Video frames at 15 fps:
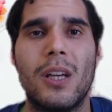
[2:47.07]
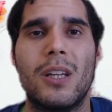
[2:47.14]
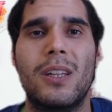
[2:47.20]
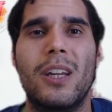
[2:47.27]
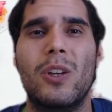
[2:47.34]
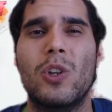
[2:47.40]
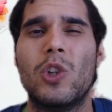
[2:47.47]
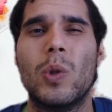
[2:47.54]

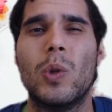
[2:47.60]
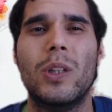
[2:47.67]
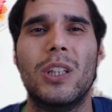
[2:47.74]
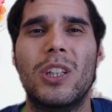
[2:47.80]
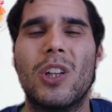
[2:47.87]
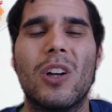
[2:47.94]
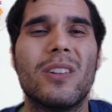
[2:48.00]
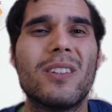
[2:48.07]
they usually
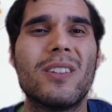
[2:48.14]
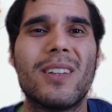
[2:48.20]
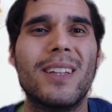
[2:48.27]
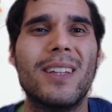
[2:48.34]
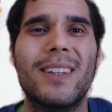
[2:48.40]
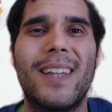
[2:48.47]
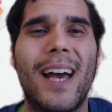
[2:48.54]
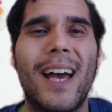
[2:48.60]
don't
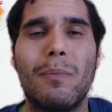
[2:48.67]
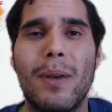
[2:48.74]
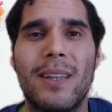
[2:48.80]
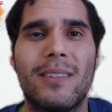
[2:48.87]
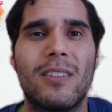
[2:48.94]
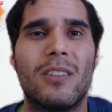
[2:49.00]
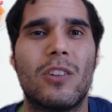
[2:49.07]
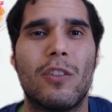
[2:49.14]
send that
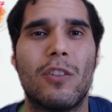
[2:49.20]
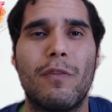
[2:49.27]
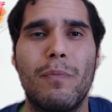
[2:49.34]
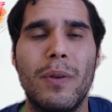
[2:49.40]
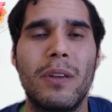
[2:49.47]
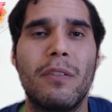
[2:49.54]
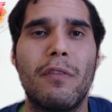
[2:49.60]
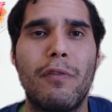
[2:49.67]
message of
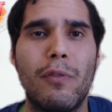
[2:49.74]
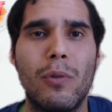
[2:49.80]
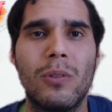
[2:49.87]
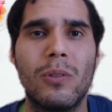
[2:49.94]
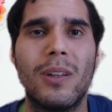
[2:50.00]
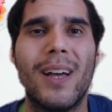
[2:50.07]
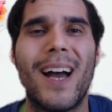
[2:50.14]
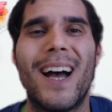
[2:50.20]
being
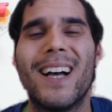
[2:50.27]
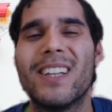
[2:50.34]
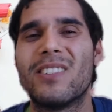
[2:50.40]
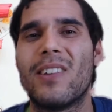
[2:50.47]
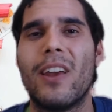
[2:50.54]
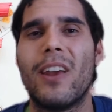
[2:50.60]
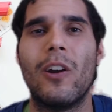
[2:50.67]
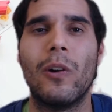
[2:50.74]
full as
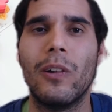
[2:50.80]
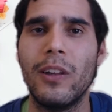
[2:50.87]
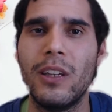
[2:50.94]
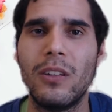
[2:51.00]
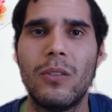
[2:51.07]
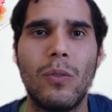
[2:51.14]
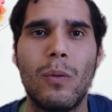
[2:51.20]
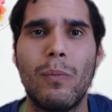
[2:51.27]
early
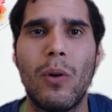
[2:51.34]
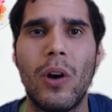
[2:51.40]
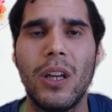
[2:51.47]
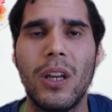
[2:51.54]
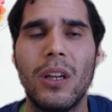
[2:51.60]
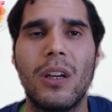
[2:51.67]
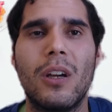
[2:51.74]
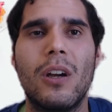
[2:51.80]
to the
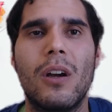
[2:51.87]
body,